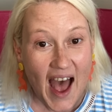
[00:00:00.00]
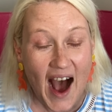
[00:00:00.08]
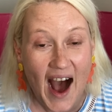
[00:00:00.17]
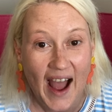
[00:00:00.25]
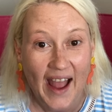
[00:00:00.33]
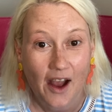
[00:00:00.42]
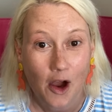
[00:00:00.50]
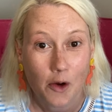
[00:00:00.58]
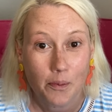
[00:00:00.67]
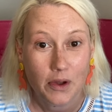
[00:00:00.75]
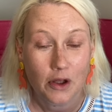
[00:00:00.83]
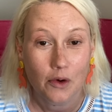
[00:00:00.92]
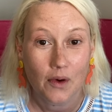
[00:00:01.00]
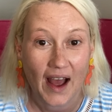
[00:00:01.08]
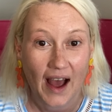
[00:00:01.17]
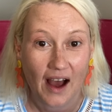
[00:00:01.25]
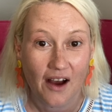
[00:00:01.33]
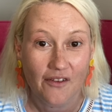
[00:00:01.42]
I hope you
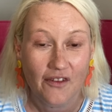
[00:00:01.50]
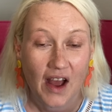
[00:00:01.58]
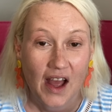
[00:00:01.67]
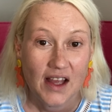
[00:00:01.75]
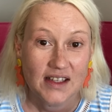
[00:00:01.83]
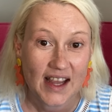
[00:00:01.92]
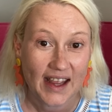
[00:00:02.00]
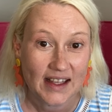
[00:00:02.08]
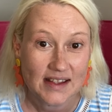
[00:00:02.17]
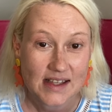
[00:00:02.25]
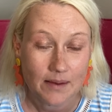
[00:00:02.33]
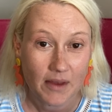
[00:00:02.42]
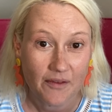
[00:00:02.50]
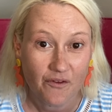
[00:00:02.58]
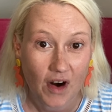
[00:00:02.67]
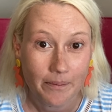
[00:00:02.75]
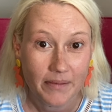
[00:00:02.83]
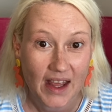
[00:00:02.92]
have taken something
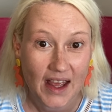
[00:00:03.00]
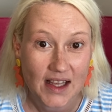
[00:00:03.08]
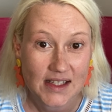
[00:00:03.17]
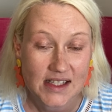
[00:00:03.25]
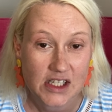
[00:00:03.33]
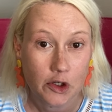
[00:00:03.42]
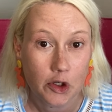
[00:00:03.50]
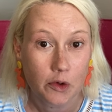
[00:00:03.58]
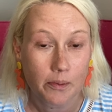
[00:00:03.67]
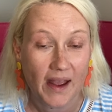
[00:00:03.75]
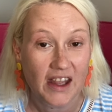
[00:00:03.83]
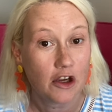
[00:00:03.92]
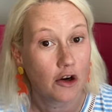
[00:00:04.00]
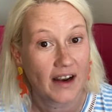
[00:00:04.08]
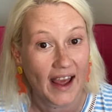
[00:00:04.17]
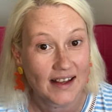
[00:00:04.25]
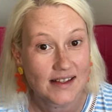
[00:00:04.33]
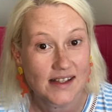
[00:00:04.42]
from this to make your
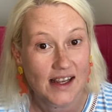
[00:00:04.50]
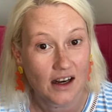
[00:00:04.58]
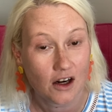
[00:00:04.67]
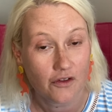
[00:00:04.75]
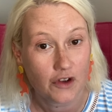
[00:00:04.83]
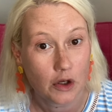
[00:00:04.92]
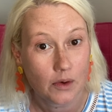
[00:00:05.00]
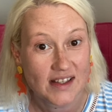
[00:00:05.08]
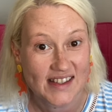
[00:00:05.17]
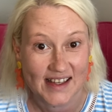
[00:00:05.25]
next interview as